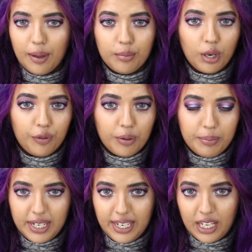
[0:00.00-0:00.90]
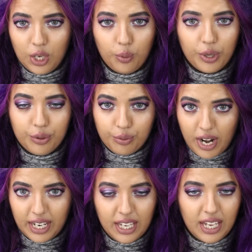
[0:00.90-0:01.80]
I am not familiar with
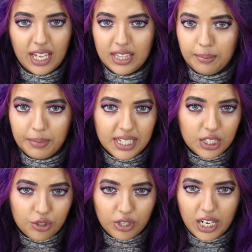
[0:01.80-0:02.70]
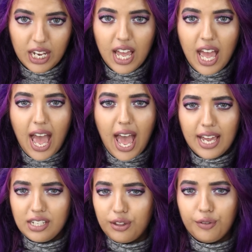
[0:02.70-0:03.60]
ranking in the military
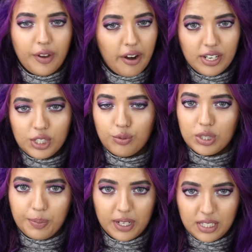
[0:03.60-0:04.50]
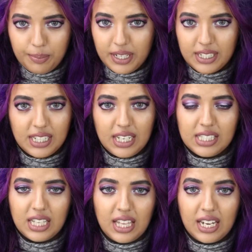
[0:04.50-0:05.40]
and the various
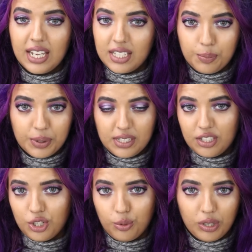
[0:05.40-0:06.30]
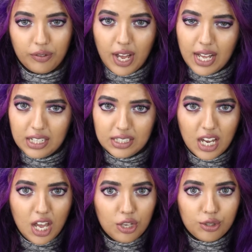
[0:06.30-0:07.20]
responsibilities that his position would have
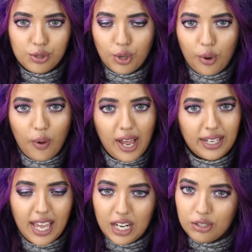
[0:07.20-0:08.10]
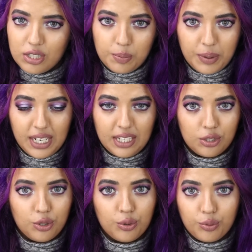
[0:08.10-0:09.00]
held, so I cannot
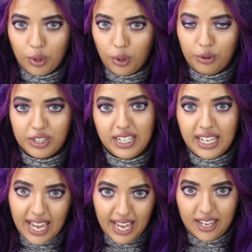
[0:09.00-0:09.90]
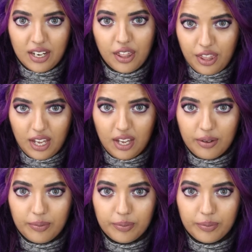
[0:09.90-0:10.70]
speak to the role that he had there.